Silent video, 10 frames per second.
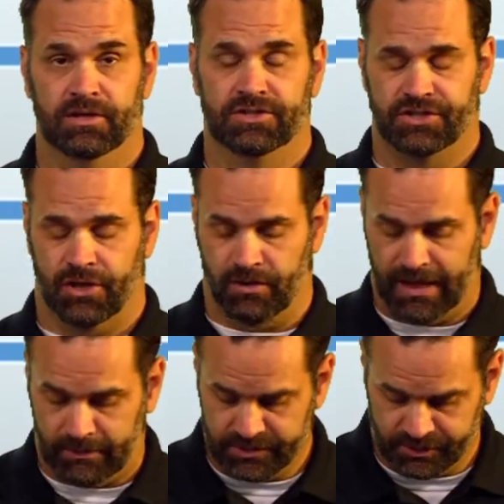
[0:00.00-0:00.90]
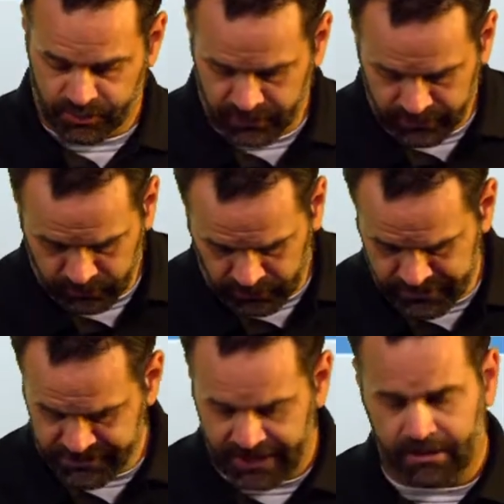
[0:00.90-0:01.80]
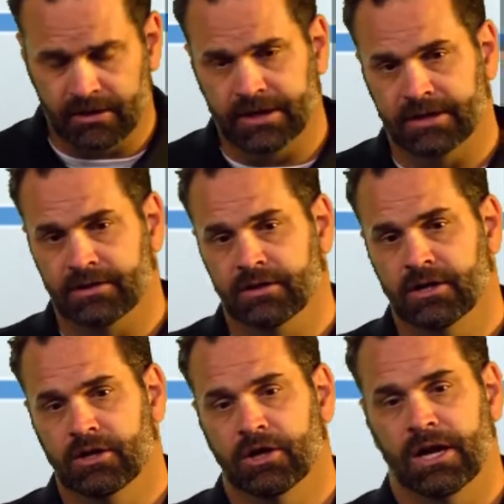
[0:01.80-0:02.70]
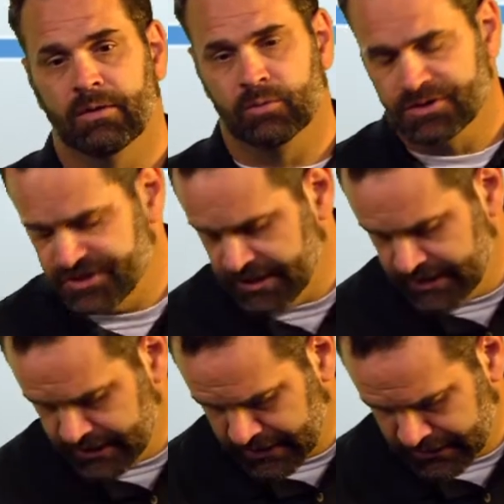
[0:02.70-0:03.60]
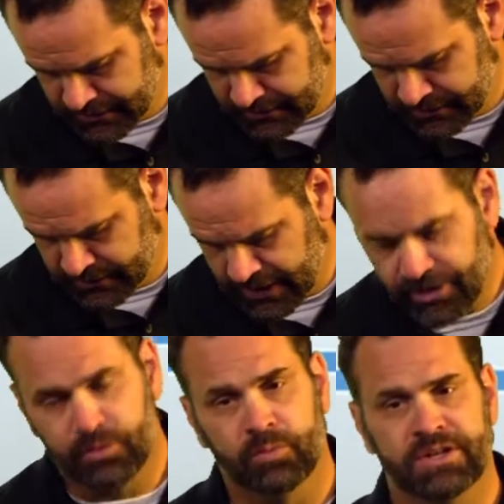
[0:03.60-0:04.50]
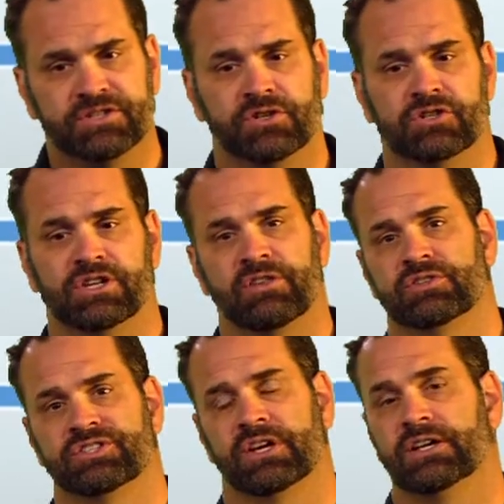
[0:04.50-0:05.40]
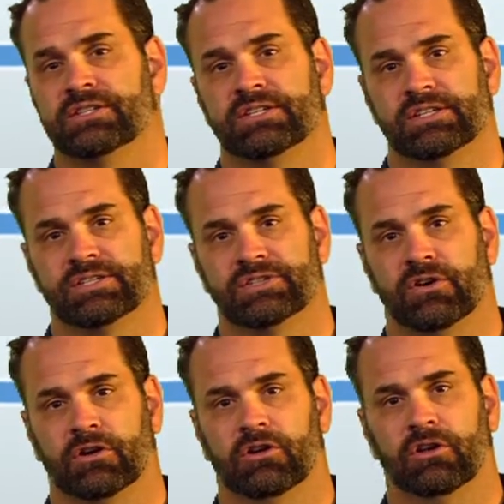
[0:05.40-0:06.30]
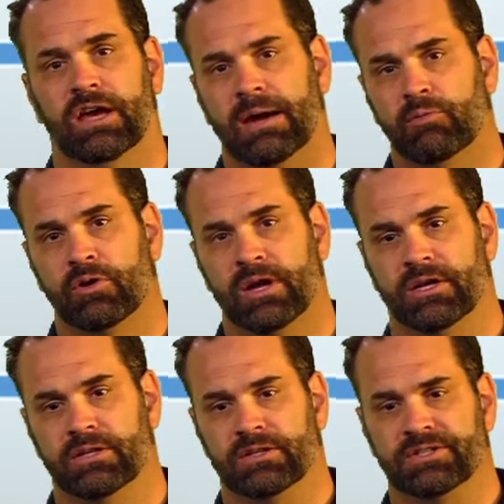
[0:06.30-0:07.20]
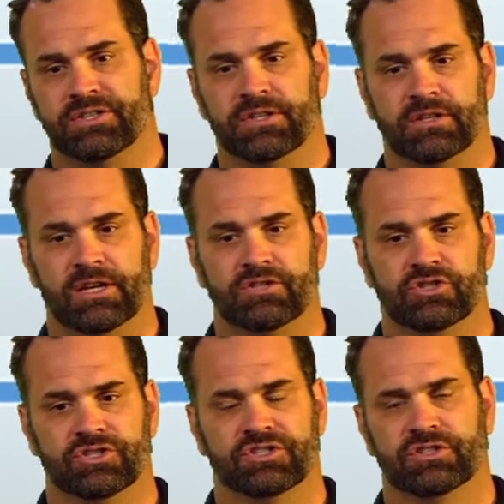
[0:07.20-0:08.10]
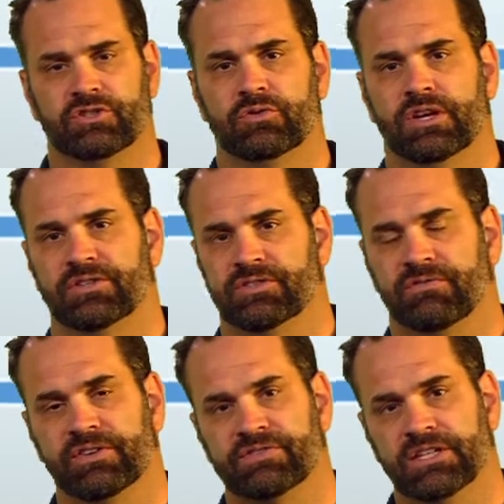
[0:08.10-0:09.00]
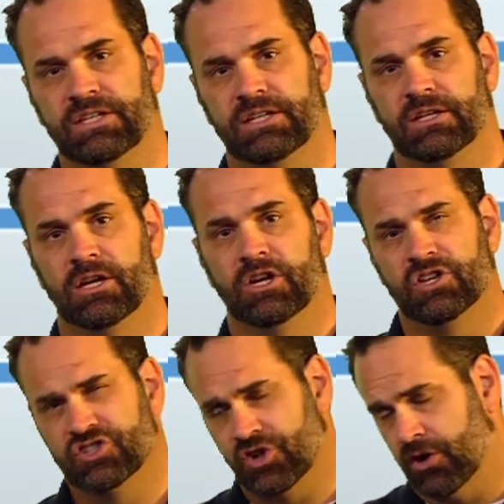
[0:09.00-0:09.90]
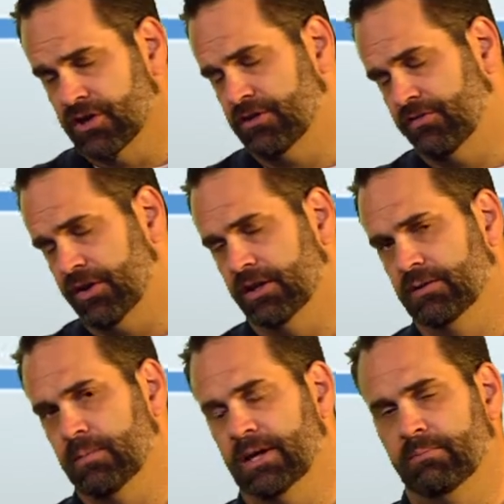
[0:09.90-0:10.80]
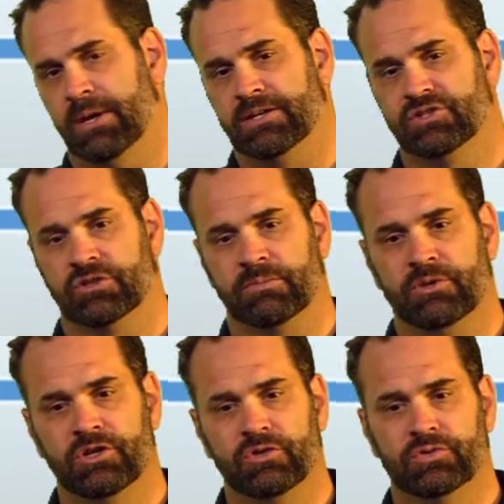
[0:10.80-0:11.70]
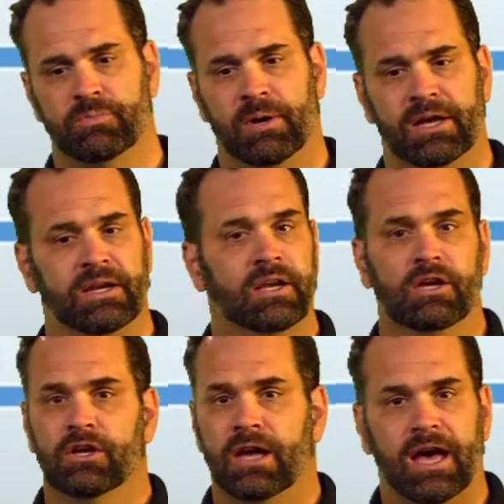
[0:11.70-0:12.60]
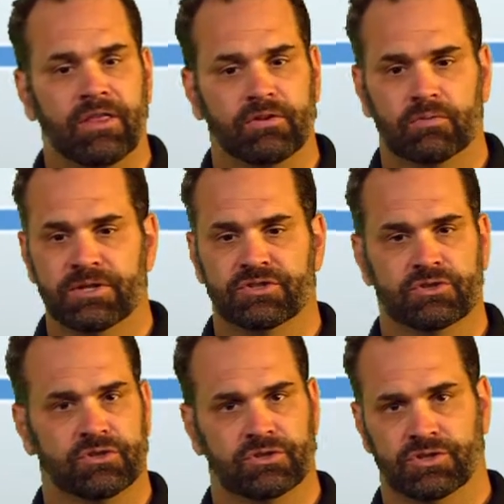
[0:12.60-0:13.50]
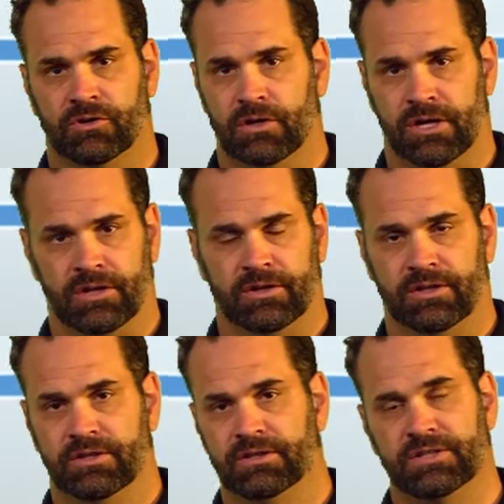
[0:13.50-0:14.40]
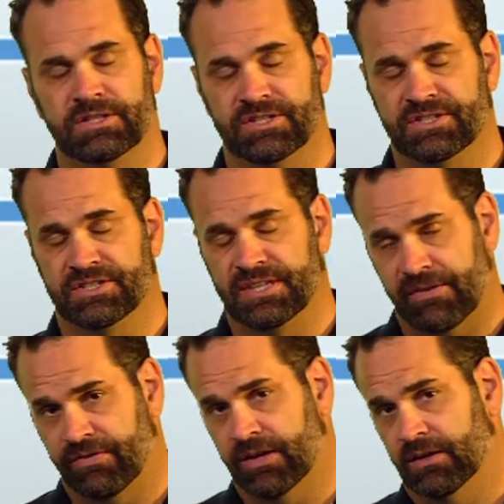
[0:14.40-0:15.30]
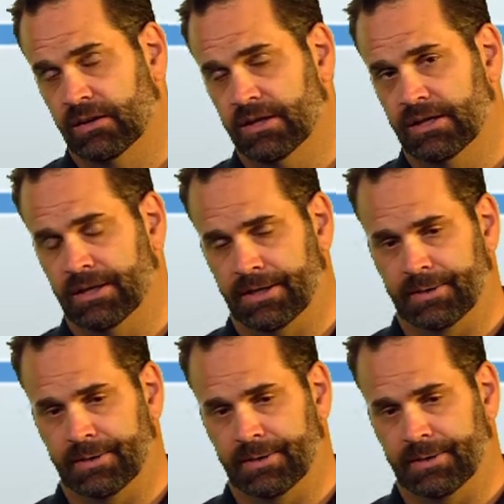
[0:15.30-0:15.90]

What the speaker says: So that was really scary, and we're seeing that other research, other scientists are collaborating this, and just in 2015 starting to finally make mainstream news, but other researchers agree that this is definitely